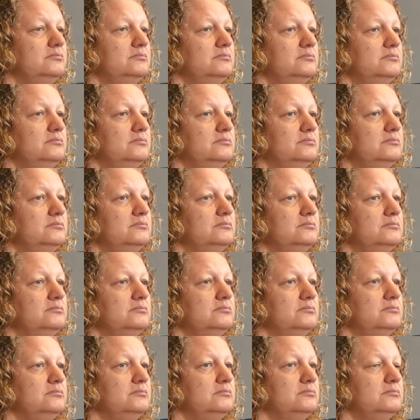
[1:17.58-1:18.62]

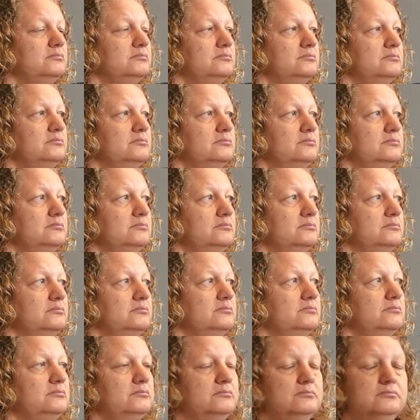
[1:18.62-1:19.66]

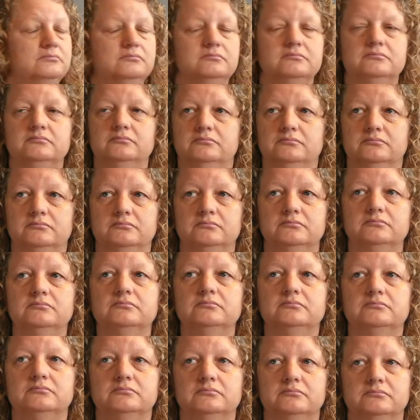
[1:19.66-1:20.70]

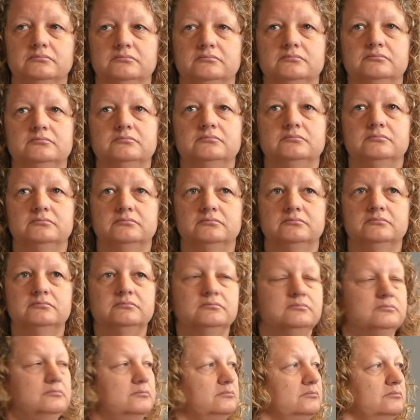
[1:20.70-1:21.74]

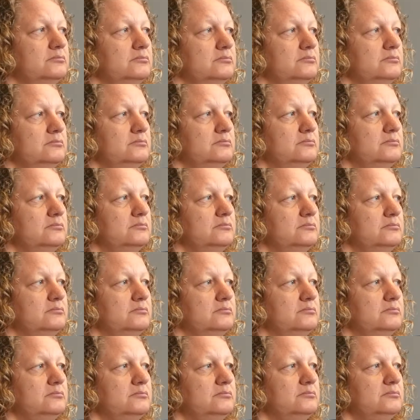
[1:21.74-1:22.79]

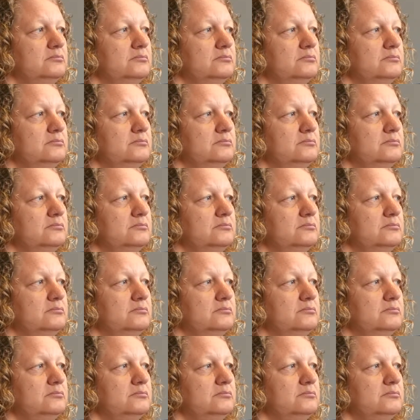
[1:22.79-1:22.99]
(silent)